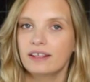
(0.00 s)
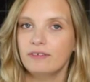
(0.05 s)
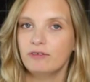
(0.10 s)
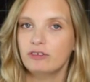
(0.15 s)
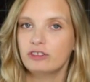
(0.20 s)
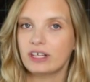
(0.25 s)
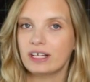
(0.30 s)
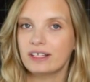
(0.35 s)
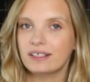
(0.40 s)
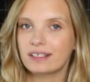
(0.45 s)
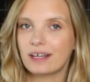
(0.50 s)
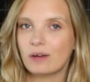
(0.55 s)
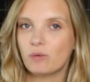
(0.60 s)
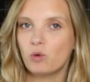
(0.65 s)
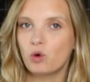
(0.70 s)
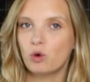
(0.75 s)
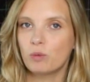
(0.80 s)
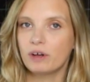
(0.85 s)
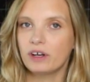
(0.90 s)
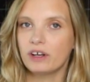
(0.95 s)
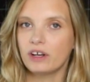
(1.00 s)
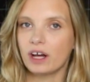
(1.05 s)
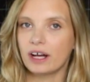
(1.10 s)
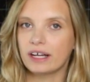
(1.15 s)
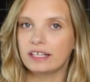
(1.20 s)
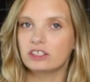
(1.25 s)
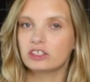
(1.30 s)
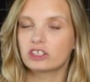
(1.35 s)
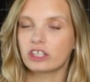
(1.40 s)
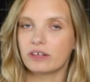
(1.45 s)
that if you tend to get warm at
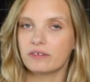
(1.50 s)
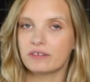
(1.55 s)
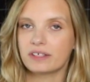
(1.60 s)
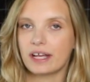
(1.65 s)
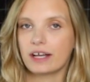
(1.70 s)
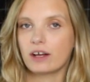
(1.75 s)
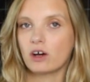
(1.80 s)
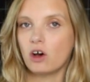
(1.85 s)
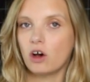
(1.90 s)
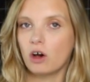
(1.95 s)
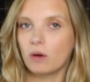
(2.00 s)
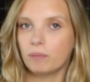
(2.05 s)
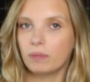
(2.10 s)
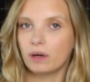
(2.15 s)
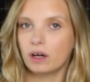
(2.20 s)
night, don't take a hot